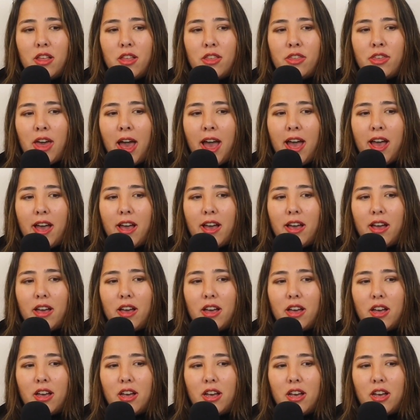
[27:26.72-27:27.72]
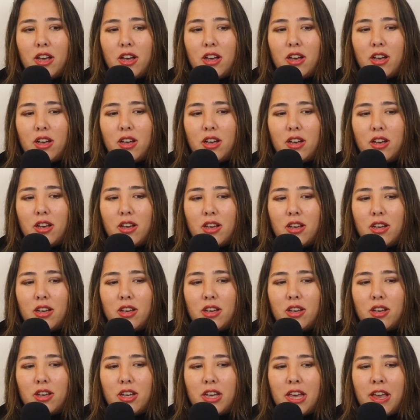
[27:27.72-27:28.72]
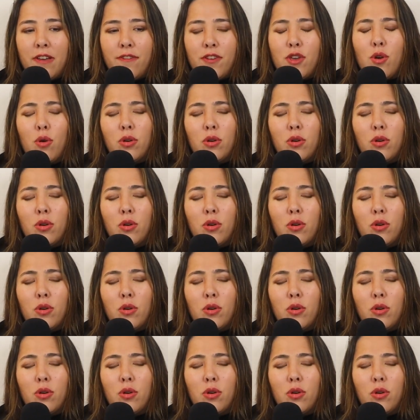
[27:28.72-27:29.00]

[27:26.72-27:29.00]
That if